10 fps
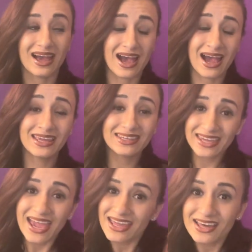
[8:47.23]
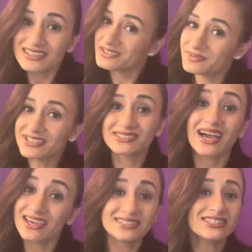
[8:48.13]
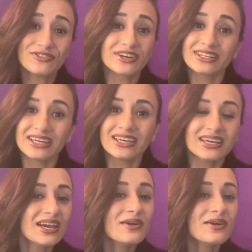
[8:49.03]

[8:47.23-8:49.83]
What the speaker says: I cannot speak scientifically,